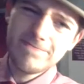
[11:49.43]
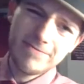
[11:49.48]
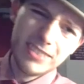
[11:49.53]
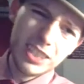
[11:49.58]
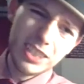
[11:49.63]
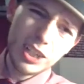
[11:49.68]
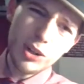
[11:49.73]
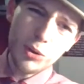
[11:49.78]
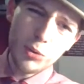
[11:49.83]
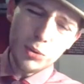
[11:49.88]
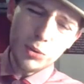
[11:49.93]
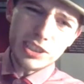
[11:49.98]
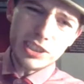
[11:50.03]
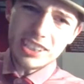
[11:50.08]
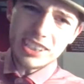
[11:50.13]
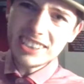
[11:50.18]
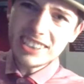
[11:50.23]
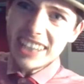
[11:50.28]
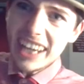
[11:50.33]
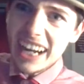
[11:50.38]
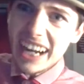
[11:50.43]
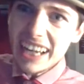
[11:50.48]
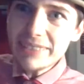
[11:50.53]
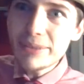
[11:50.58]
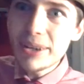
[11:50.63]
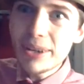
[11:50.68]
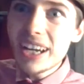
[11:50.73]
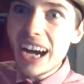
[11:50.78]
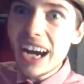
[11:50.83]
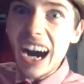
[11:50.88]
Oh, what's his
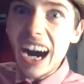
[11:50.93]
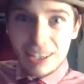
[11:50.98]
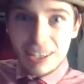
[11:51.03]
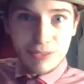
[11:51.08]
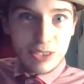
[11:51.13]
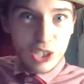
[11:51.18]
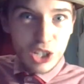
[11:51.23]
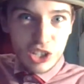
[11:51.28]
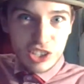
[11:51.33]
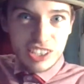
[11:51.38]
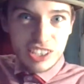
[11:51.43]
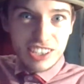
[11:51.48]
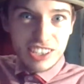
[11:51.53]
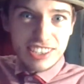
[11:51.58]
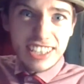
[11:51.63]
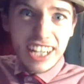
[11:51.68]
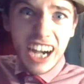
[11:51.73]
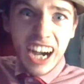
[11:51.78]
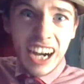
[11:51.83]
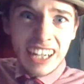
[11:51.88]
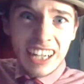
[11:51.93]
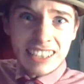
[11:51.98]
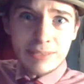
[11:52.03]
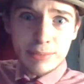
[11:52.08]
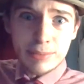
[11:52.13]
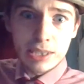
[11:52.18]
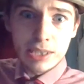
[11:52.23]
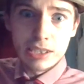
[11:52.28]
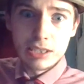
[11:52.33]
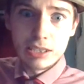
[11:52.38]
name? I've forgotten his name!